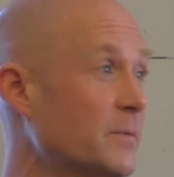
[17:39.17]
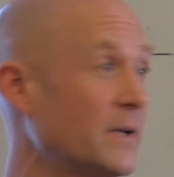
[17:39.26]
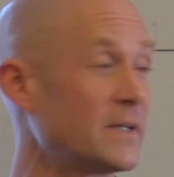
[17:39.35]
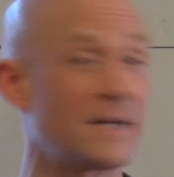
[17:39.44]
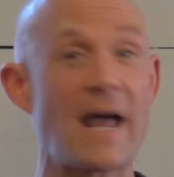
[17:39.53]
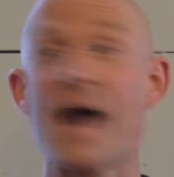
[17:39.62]
such a
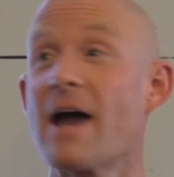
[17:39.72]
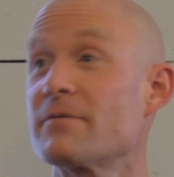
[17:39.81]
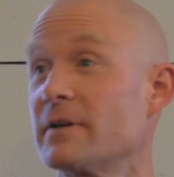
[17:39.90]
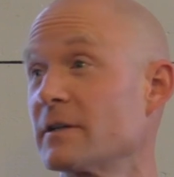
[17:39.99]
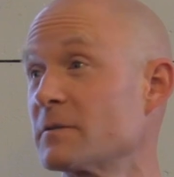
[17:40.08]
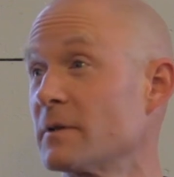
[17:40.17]
place and
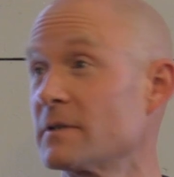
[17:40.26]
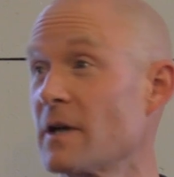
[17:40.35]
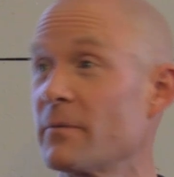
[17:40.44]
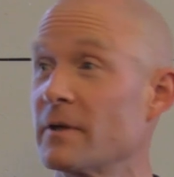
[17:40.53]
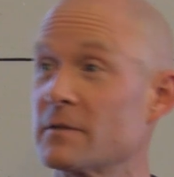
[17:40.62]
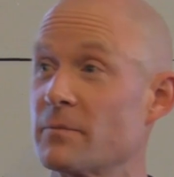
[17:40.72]
have that experience.
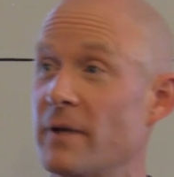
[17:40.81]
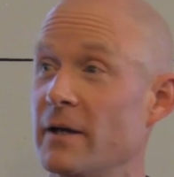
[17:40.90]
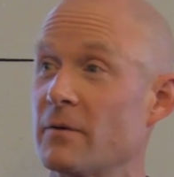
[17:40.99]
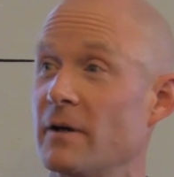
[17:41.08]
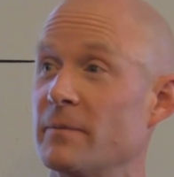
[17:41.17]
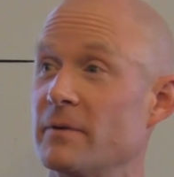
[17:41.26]
I'm willing to
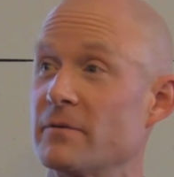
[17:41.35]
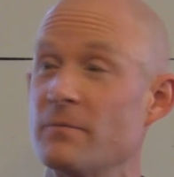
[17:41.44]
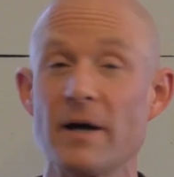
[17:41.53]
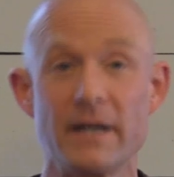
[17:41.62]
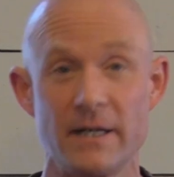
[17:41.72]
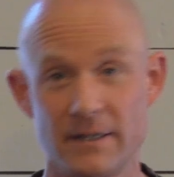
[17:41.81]
pay quite a bit of
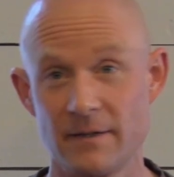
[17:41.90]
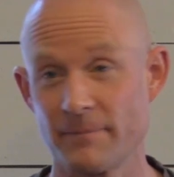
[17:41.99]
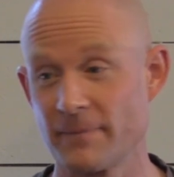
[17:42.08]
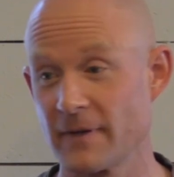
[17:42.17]
money